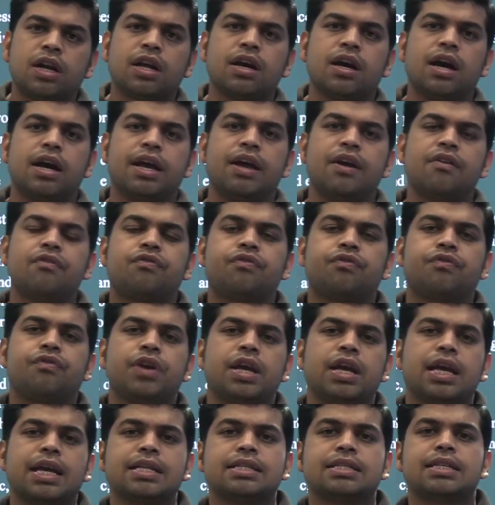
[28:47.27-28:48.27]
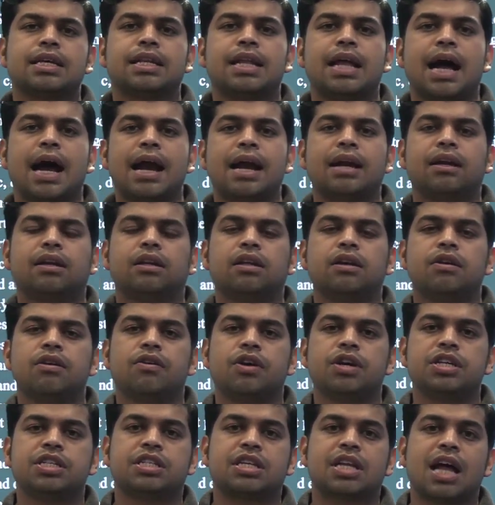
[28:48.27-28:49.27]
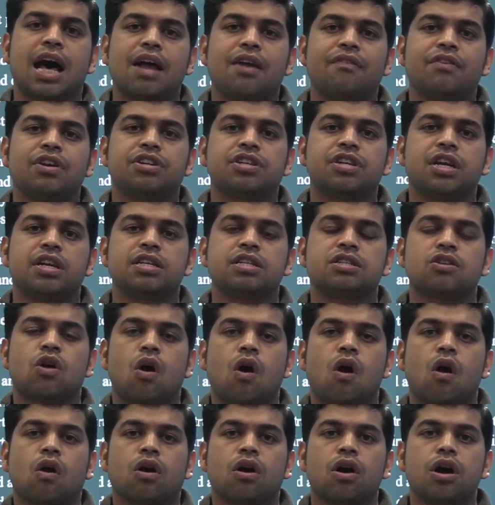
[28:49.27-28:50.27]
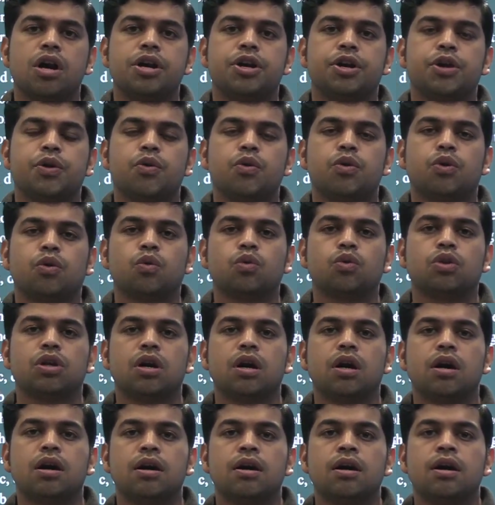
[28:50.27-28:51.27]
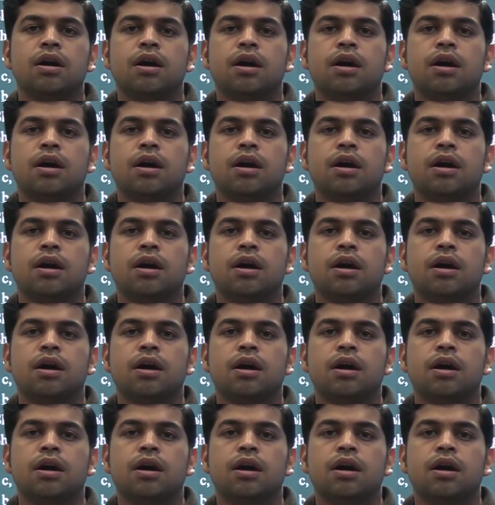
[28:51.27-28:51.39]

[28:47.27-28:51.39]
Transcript: if we can say that the starvation is occurred due to the